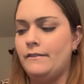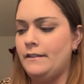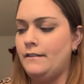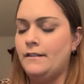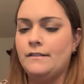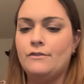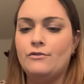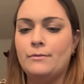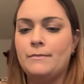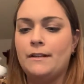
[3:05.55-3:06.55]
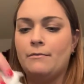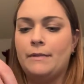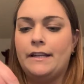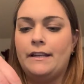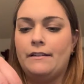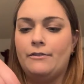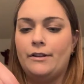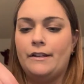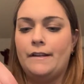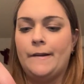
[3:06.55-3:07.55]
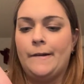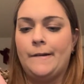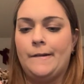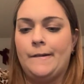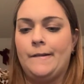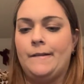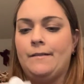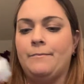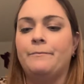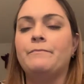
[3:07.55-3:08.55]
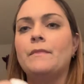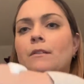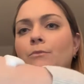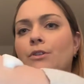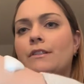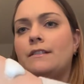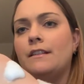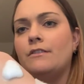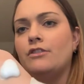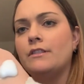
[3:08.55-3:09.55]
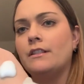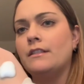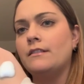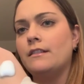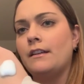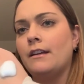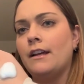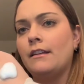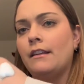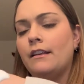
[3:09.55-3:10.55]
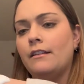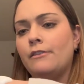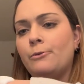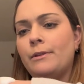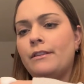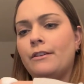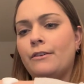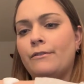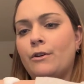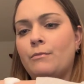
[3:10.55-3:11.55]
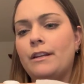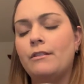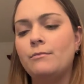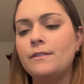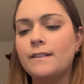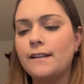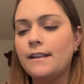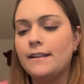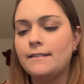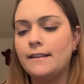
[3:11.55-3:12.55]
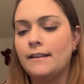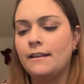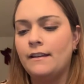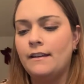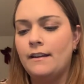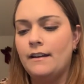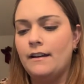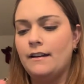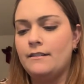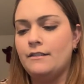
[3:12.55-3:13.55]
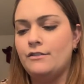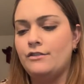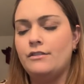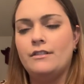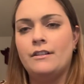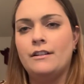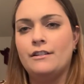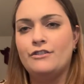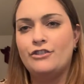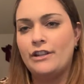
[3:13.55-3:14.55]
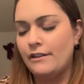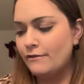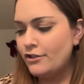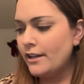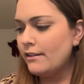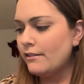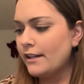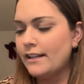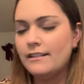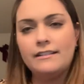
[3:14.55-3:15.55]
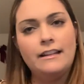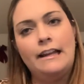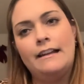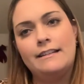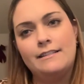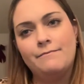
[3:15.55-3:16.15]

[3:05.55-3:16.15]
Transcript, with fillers: If it doesn't drip down my hand right here. You can see it just gets like kind of like a little bit thicker foam. It almost kind of has like a, a shave gel kind of like